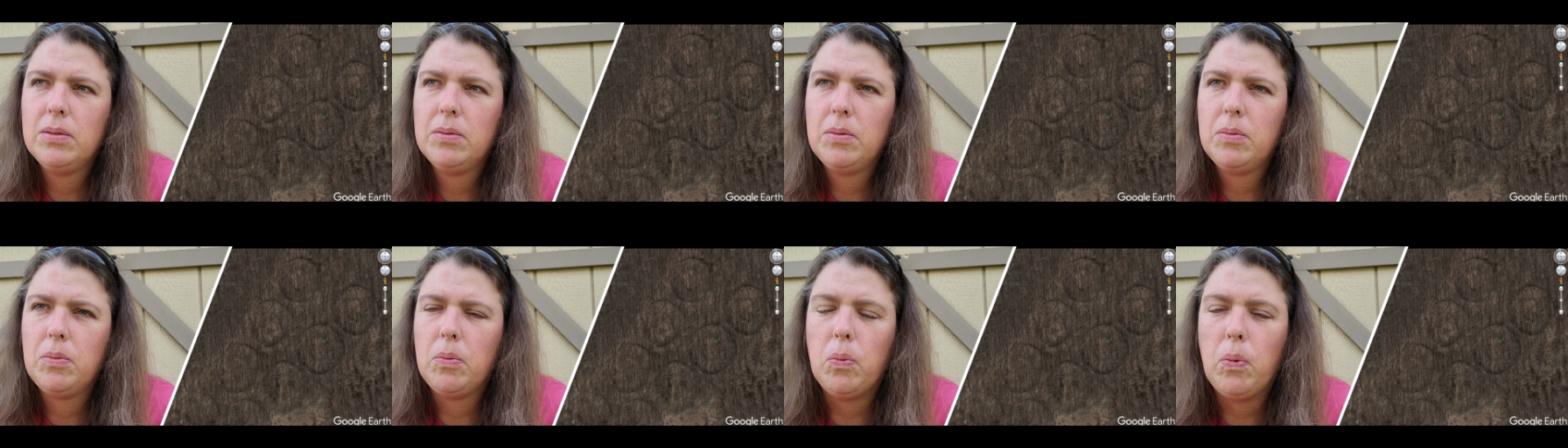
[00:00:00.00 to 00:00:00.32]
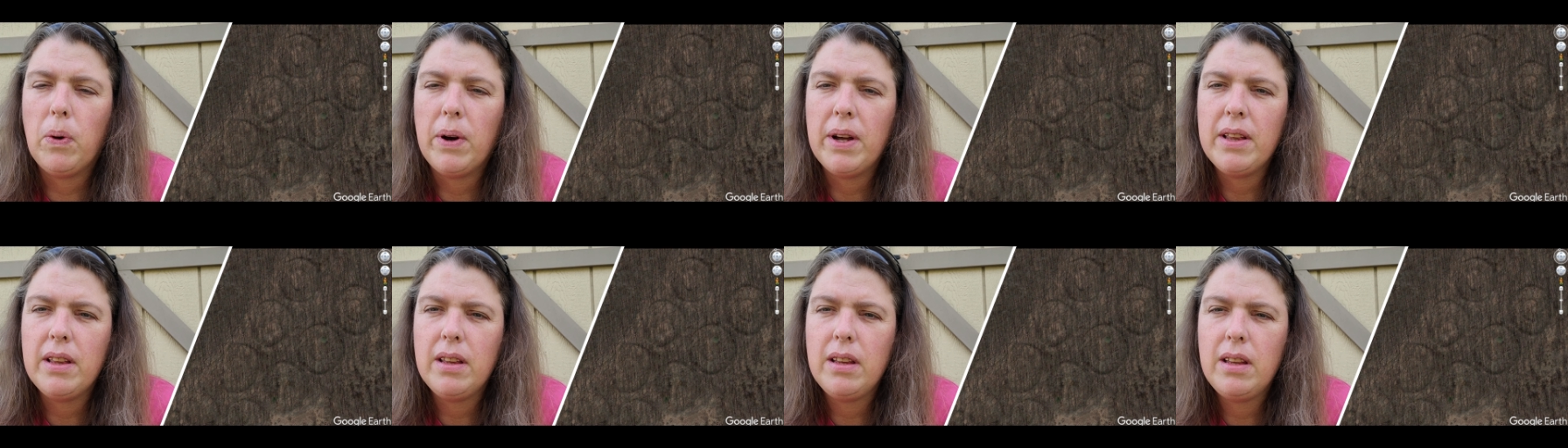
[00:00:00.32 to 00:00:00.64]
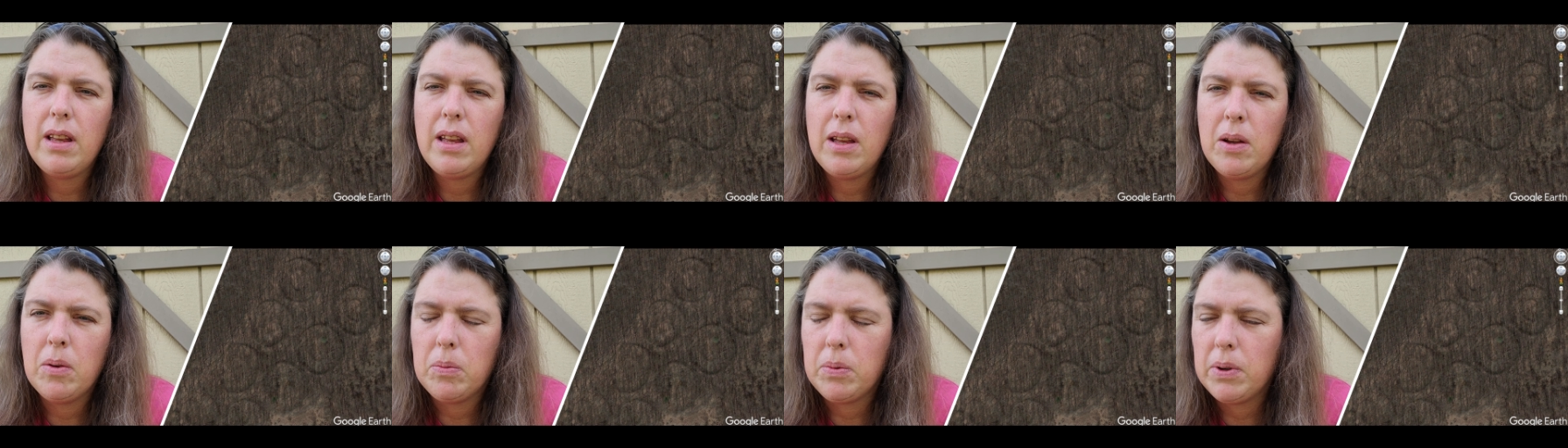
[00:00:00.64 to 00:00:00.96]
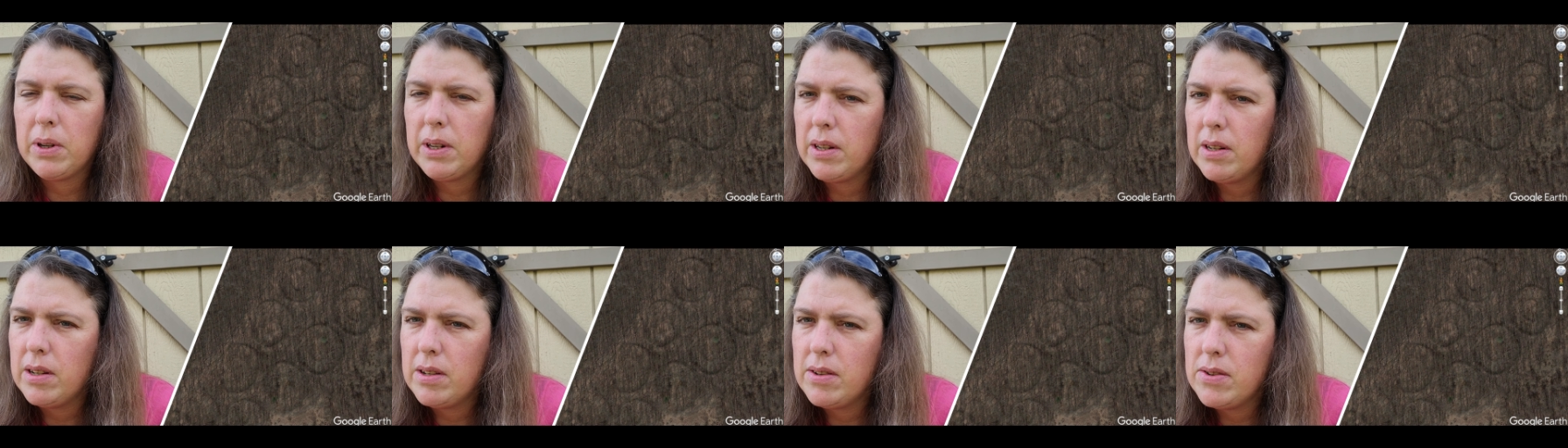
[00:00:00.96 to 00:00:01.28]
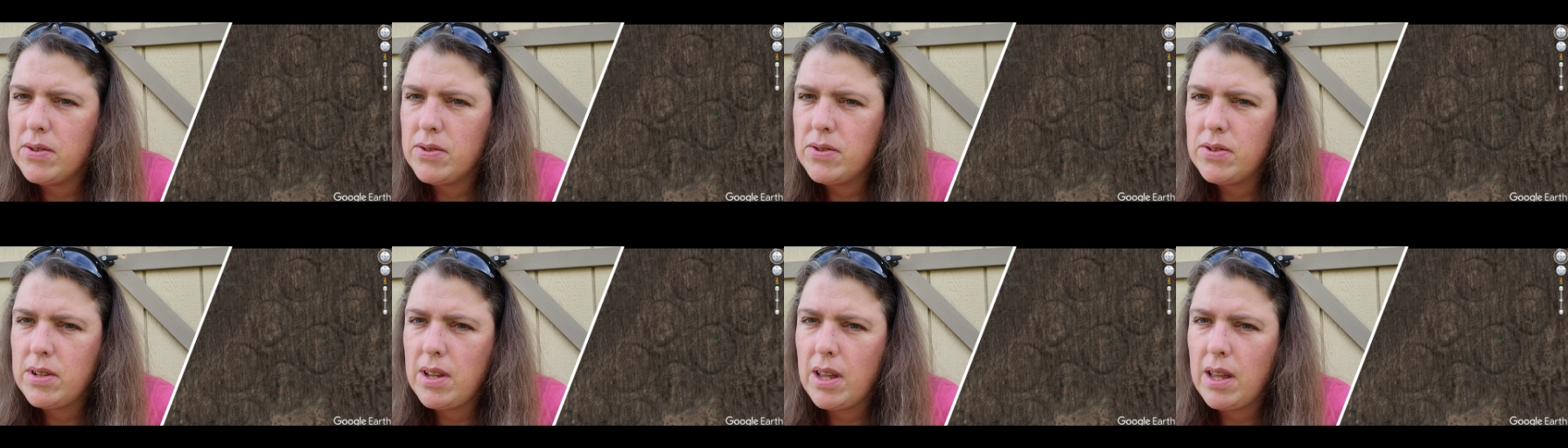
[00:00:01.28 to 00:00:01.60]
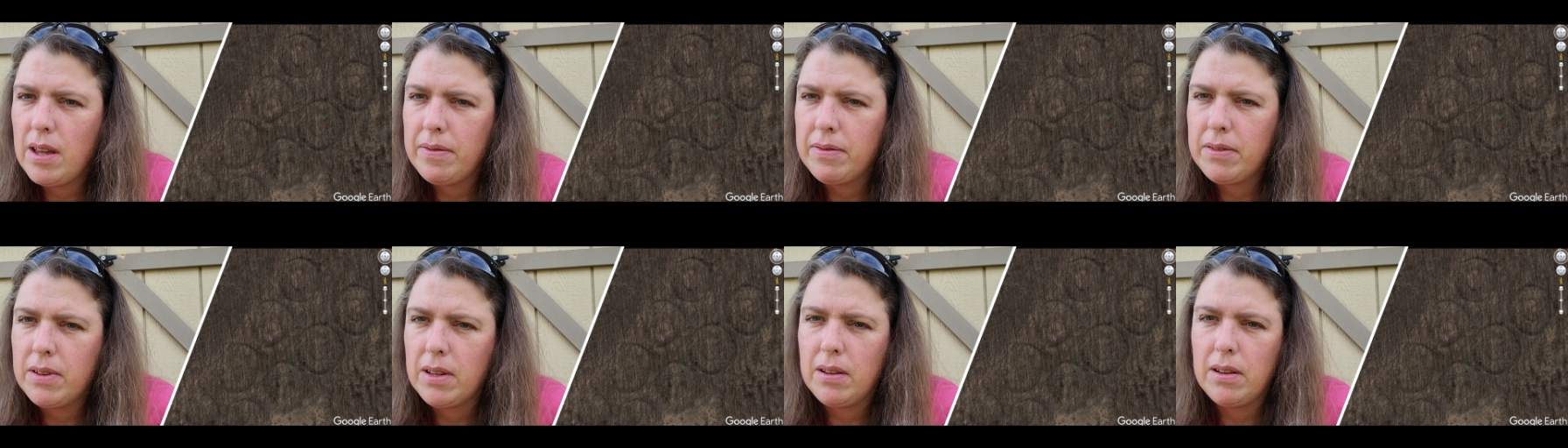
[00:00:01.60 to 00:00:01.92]
what it was,
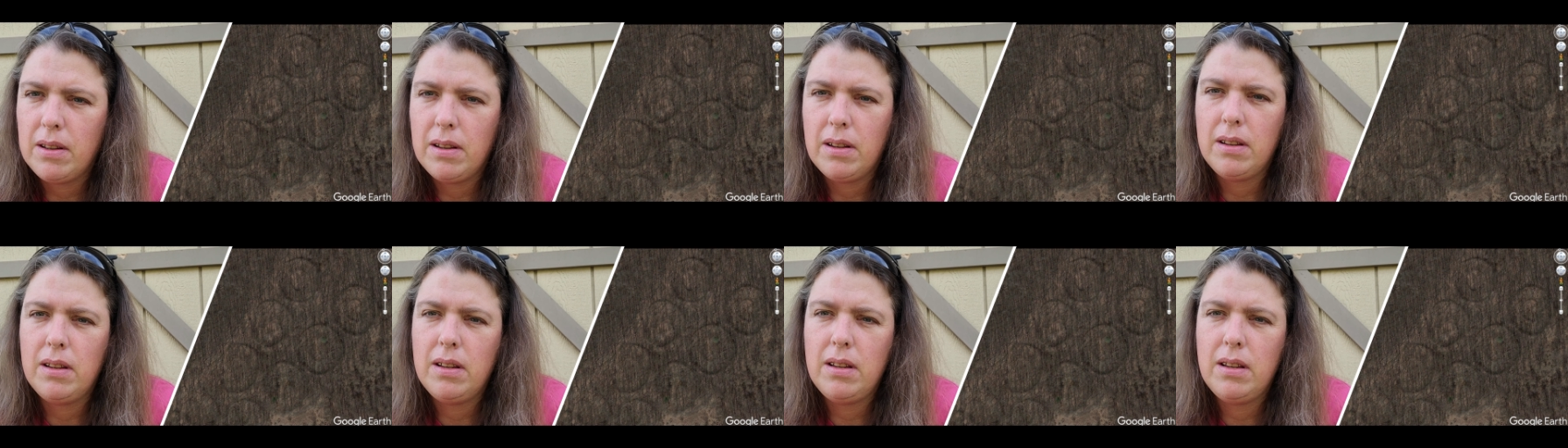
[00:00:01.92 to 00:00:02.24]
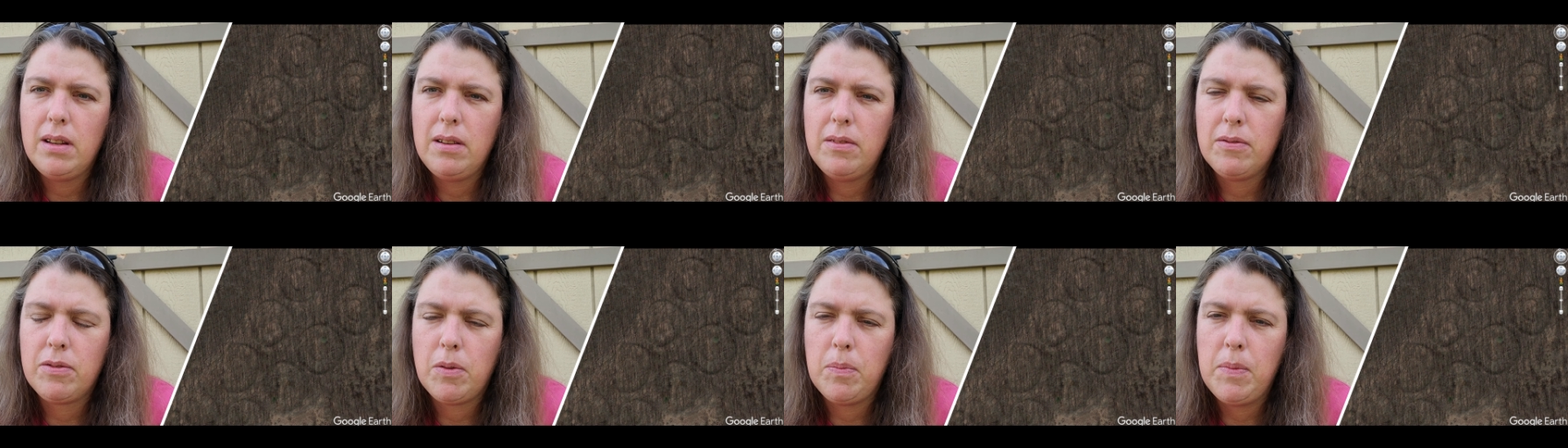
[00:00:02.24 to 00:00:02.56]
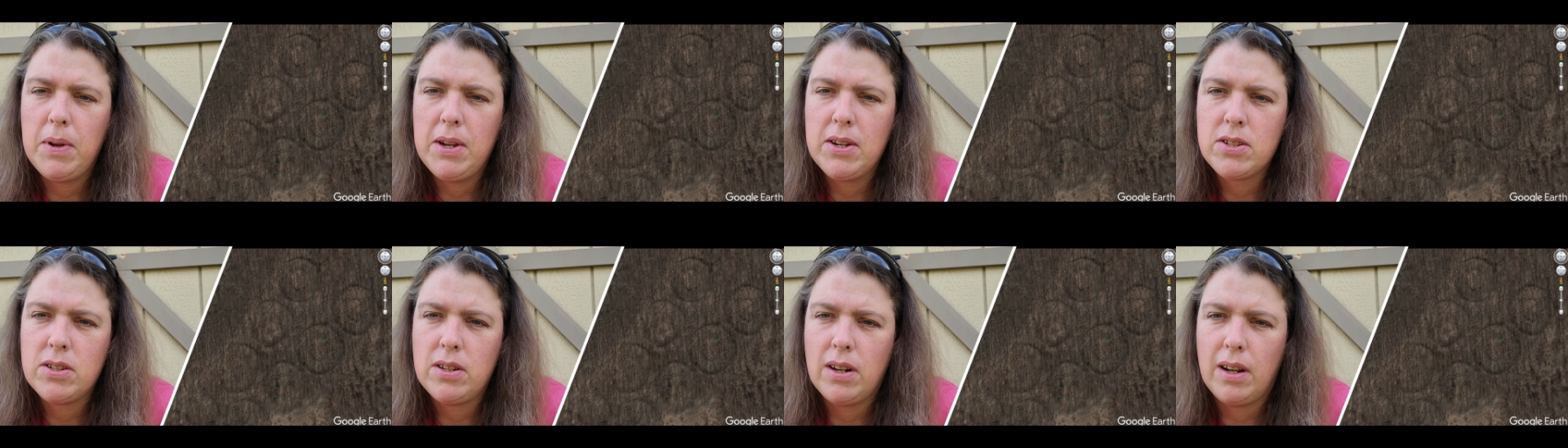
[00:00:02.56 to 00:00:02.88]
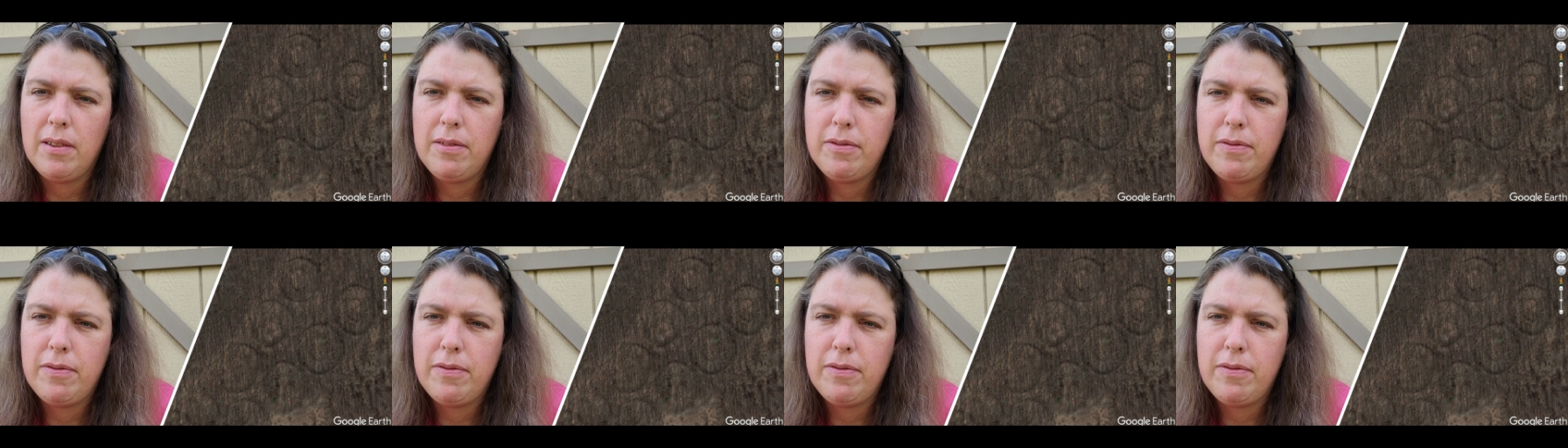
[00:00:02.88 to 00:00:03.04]
if the information I